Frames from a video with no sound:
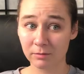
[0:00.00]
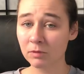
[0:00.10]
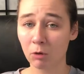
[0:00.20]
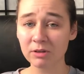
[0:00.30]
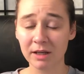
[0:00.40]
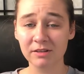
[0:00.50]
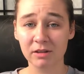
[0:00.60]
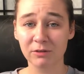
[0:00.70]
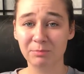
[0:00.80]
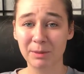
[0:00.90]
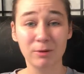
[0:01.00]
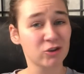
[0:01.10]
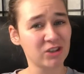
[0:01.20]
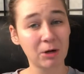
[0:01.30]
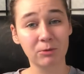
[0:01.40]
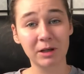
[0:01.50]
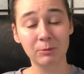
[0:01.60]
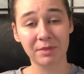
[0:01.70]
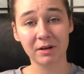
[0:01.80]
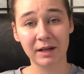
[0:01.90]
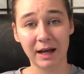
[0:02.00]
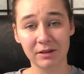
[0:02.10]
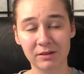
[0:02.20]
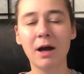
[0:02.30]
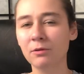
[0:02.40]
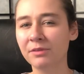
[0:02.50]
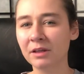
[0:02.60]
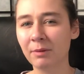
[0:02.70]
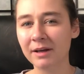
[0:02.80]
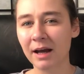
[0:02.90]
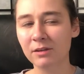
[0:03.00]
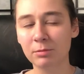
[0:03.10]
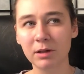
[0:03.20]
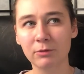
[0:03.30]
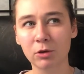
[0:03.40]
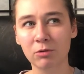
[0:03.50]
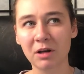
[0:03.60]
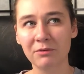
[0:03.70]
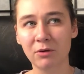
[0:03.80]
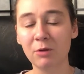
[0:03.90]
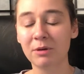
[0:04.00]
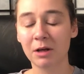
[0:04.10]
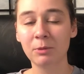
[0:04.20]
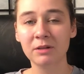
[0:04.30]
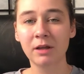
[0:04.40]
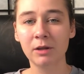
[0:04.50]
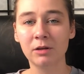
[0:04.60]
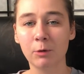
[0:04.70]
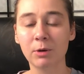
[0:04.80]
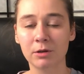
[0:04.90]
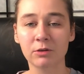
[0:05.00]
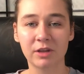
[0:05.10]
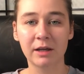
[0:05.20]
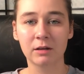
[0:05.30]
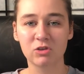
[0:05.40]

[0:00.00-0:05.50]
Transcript: known cases of people showering with their cats. I don't think my cats will ever go that far, but I will tell you that when you're taking a